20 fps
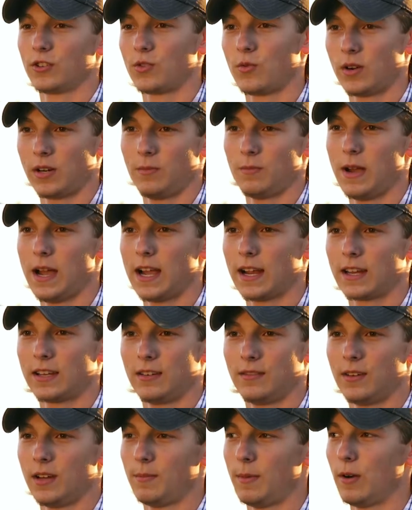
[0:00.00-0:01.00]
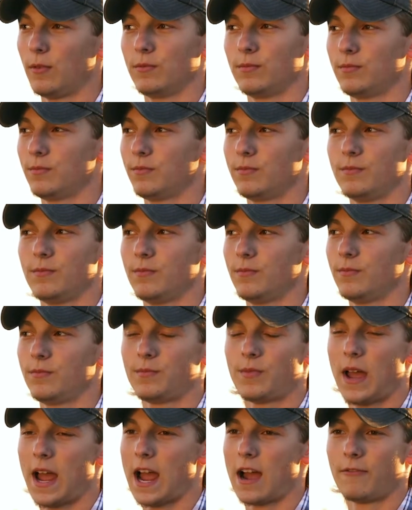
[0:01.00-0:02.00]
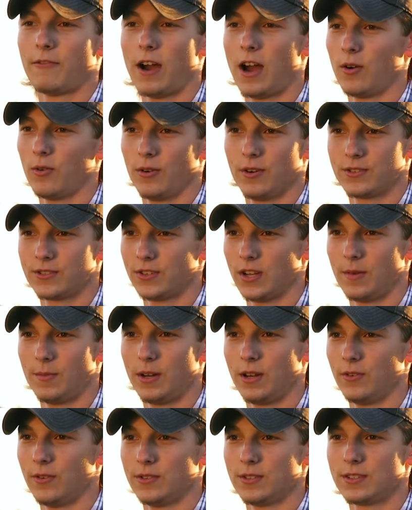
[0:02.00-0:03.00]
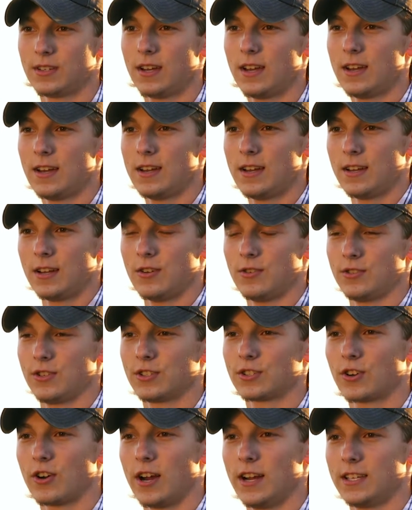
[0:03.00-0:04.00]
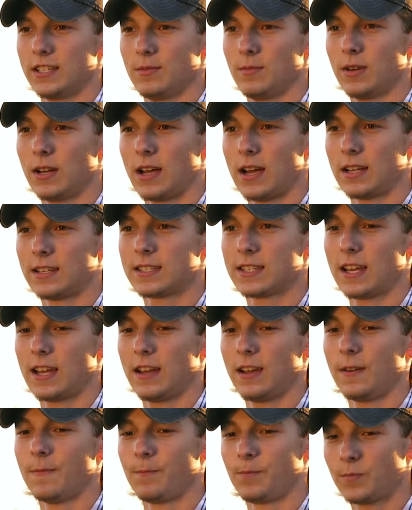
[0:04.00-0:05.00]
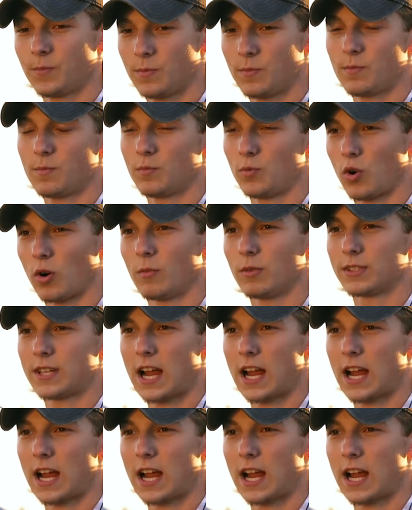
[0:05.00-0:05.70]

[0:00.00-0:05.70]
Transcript: 20 back in about half hours. So it was just crazy. But I'd say normal